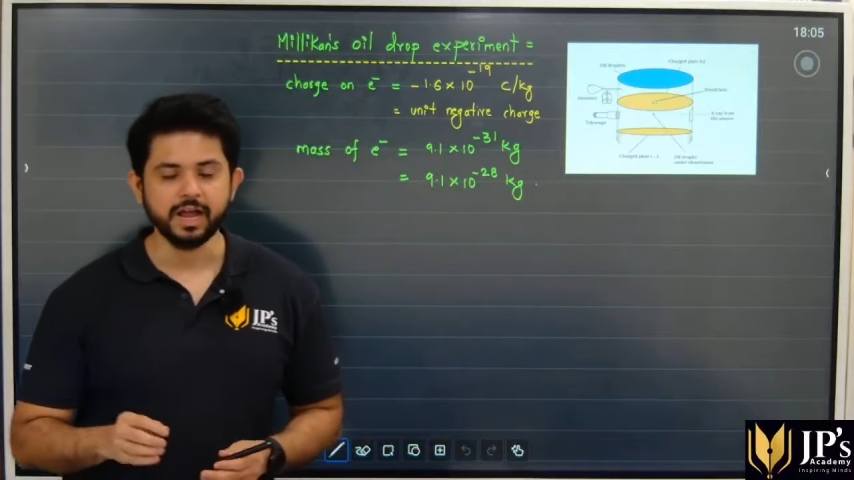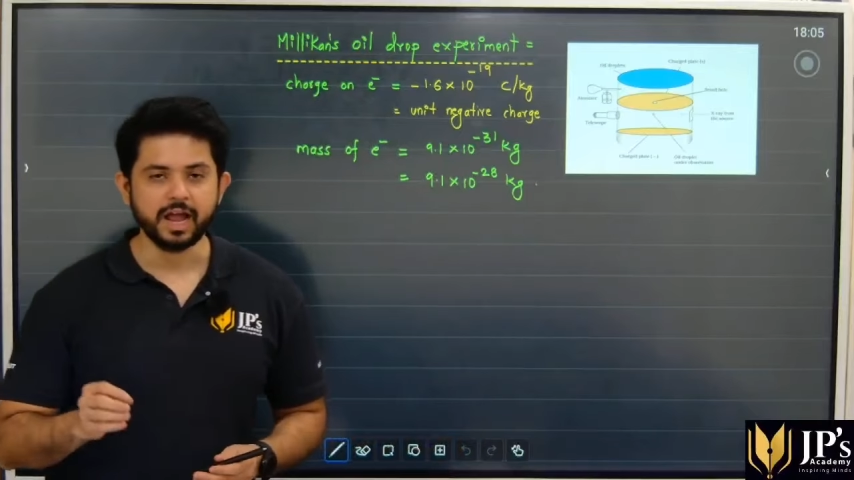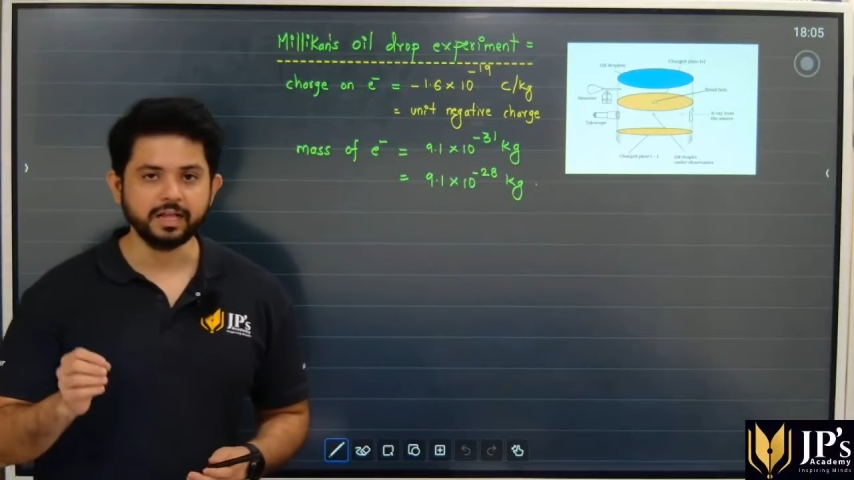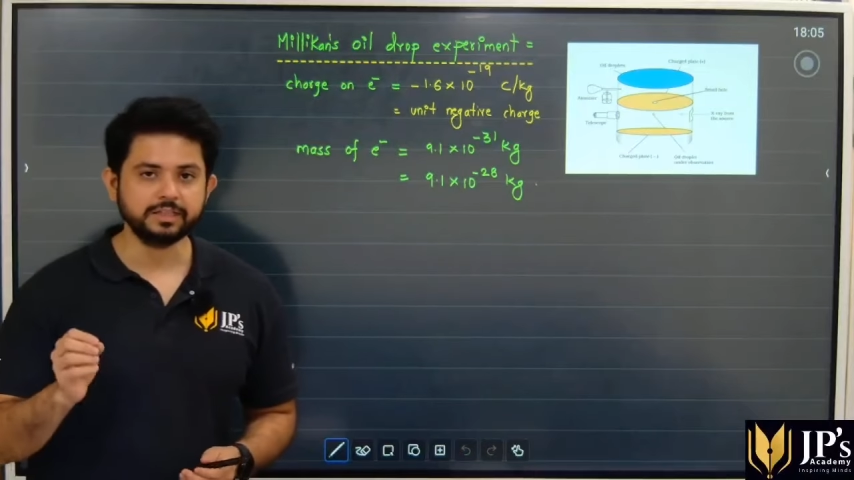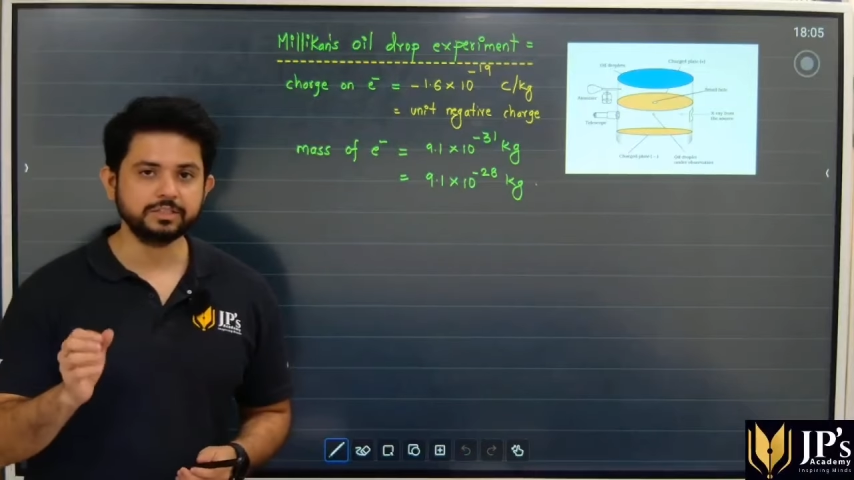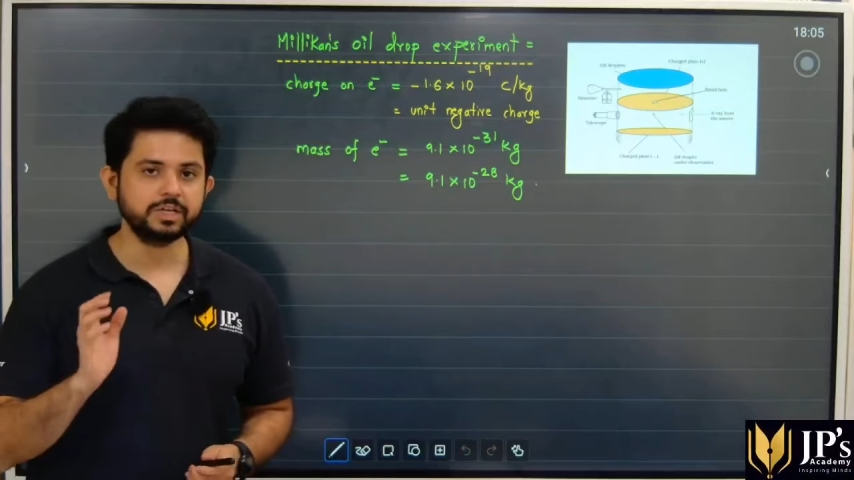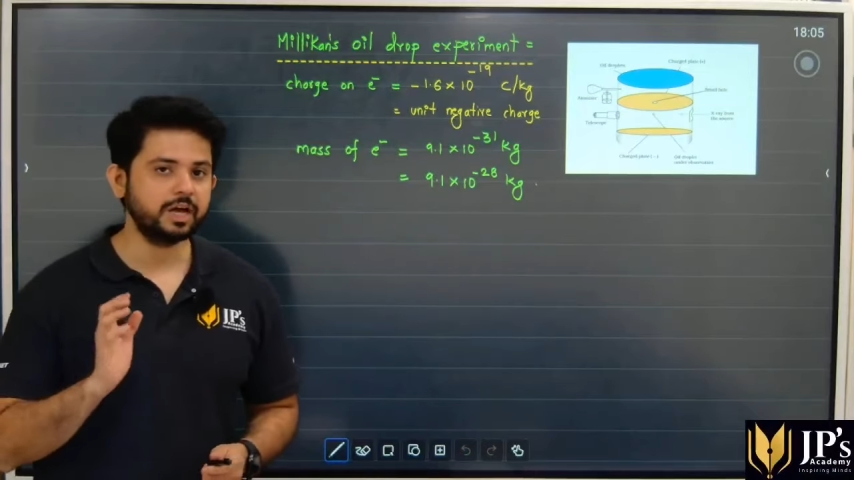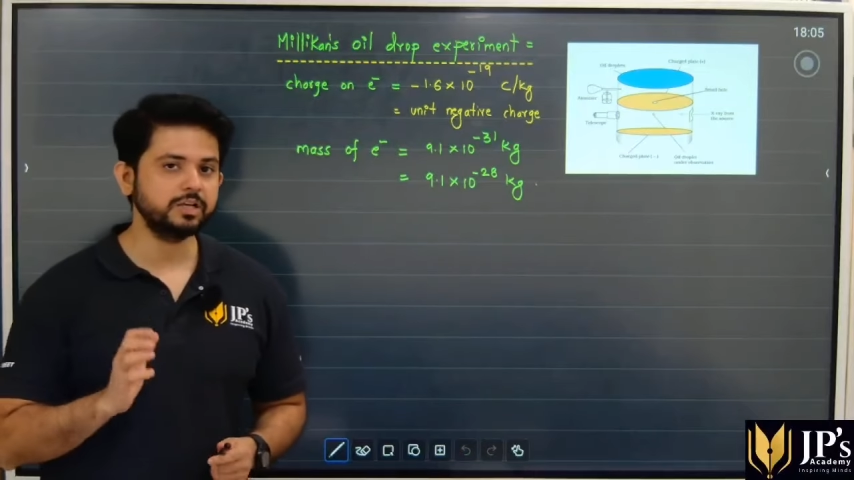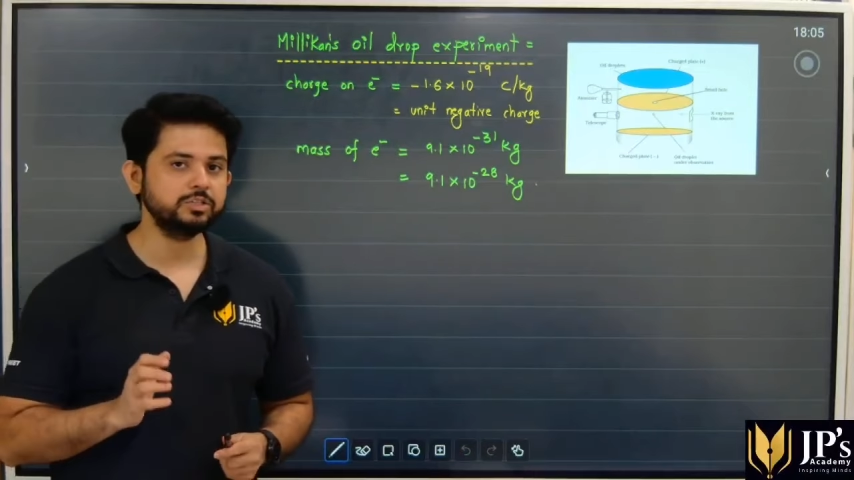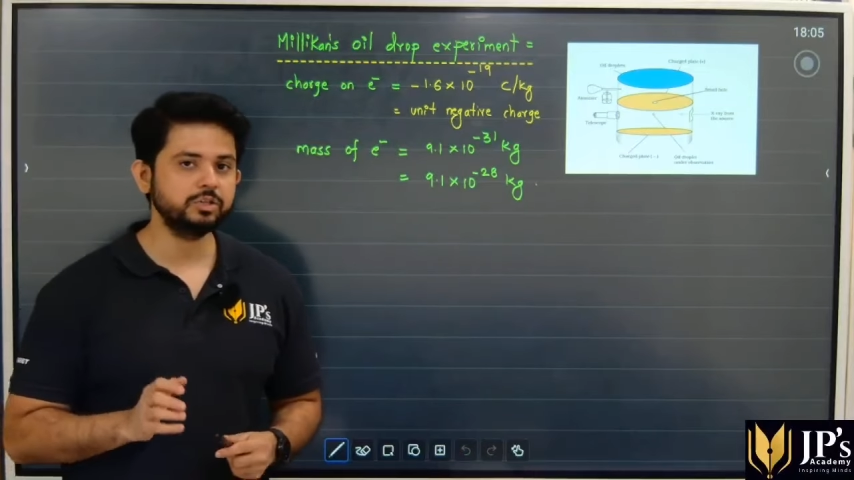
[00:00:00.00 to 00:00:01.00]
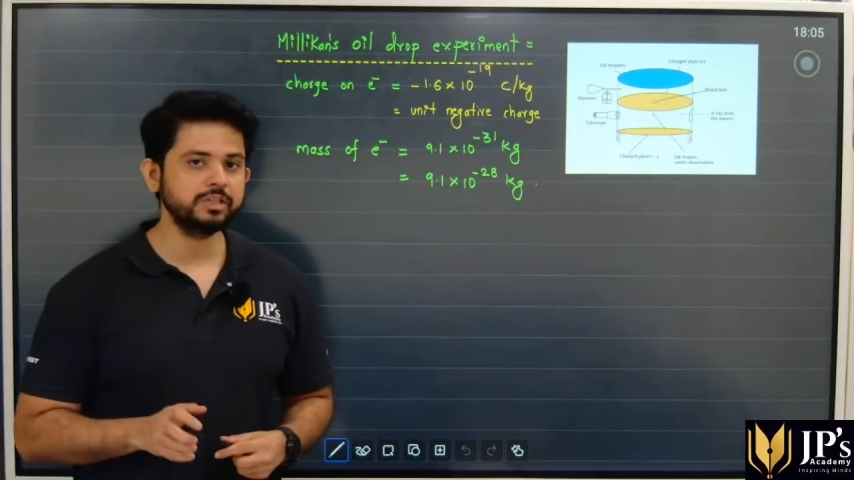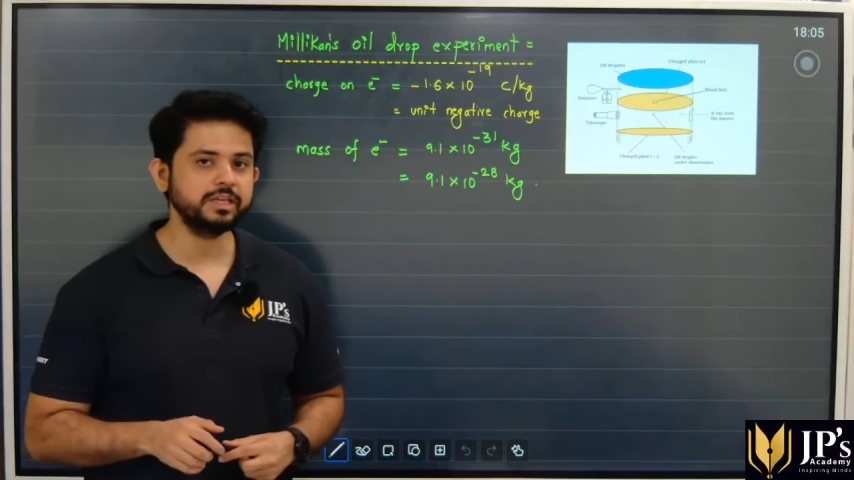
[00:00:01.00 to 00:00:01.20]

and the charge on the